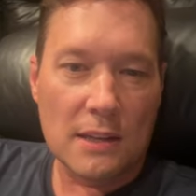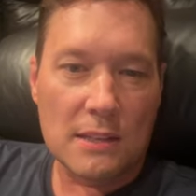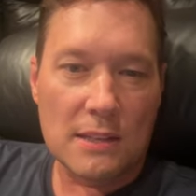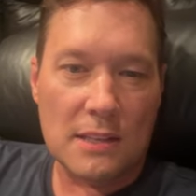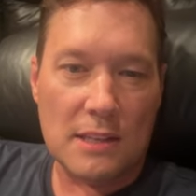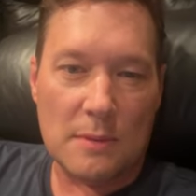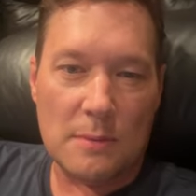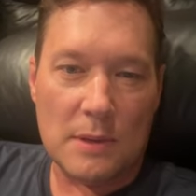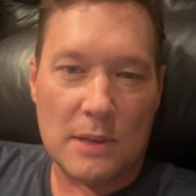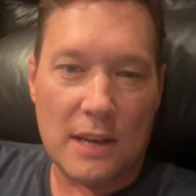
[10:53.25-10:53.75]

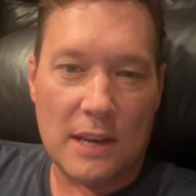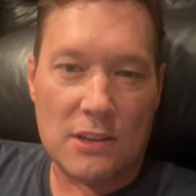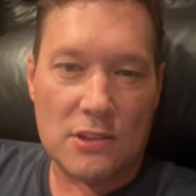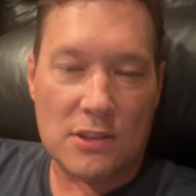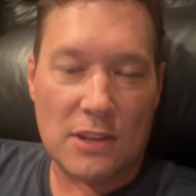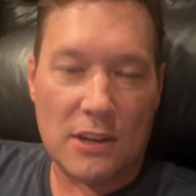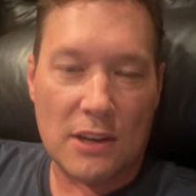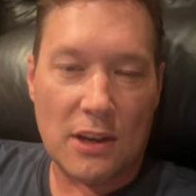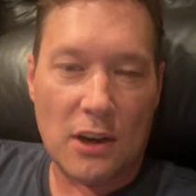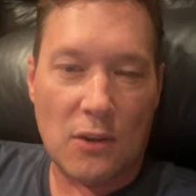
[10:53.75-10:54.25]
TBH.
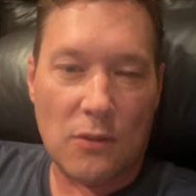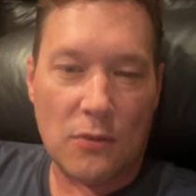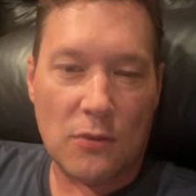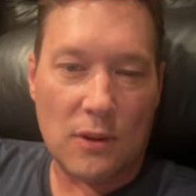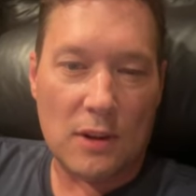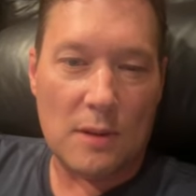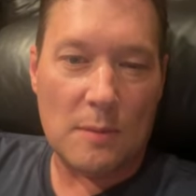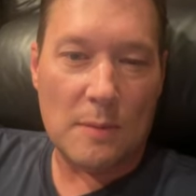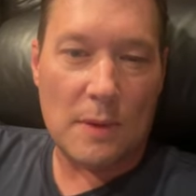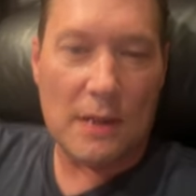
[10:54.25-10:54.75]
There you go
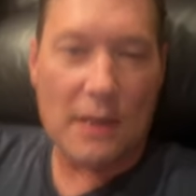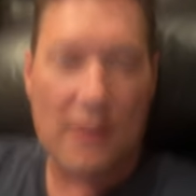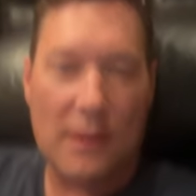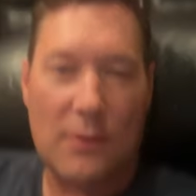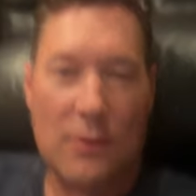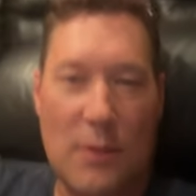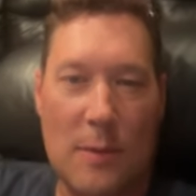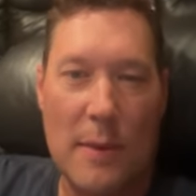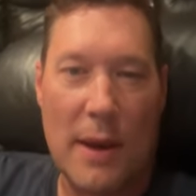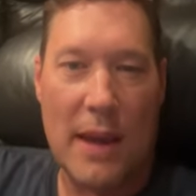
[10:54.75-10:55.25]
from uh,
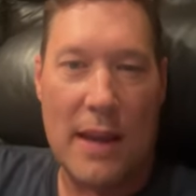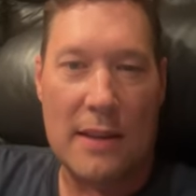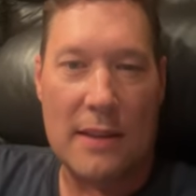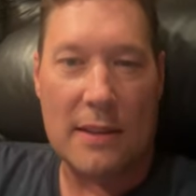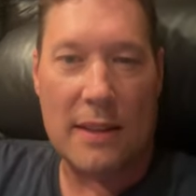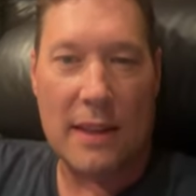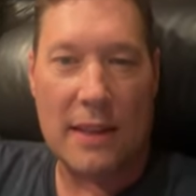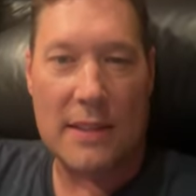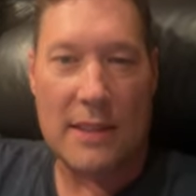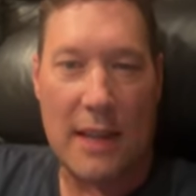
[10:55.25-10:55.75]
from Hayden.
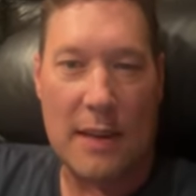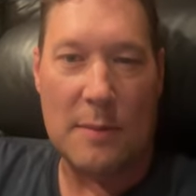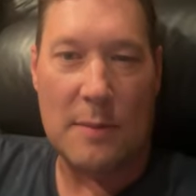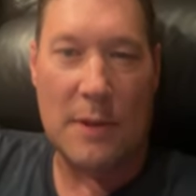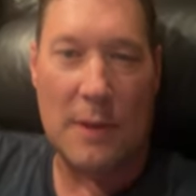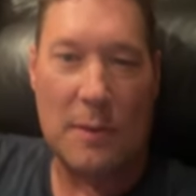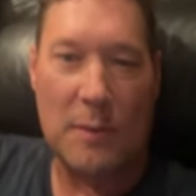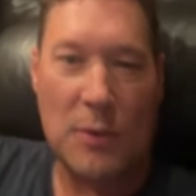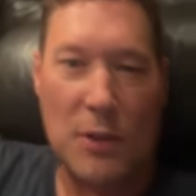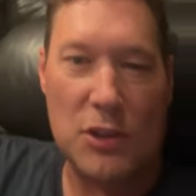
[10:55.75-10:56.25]
Thanks, Hayden.
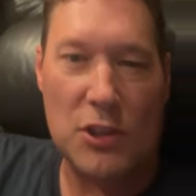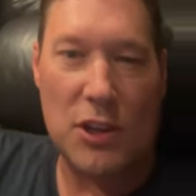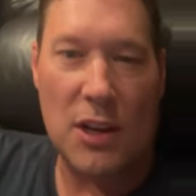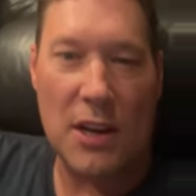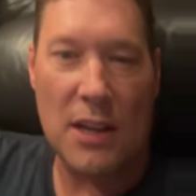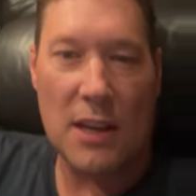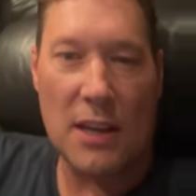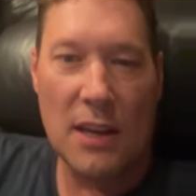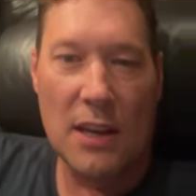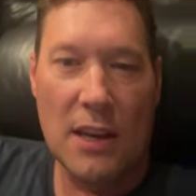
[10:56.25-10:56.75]
Man,
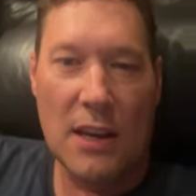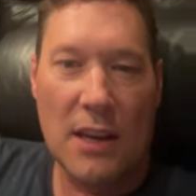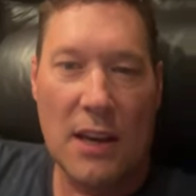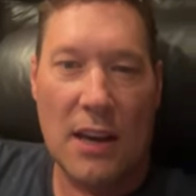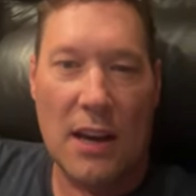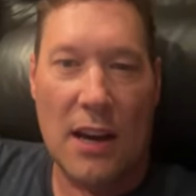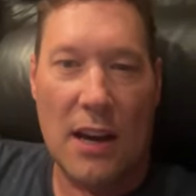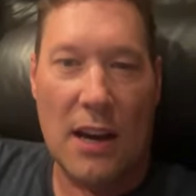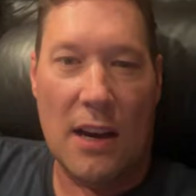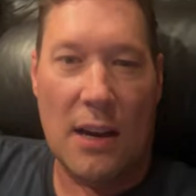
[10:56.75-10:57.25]
appreciate it.
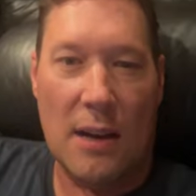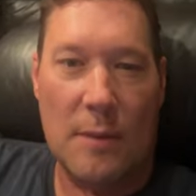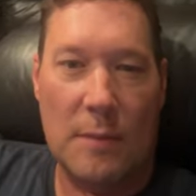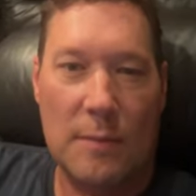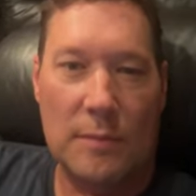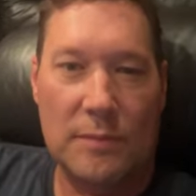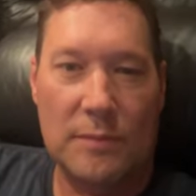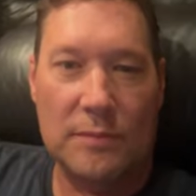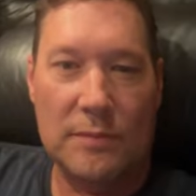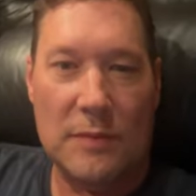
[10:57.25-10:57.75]

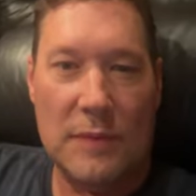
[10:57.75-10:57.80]
Um,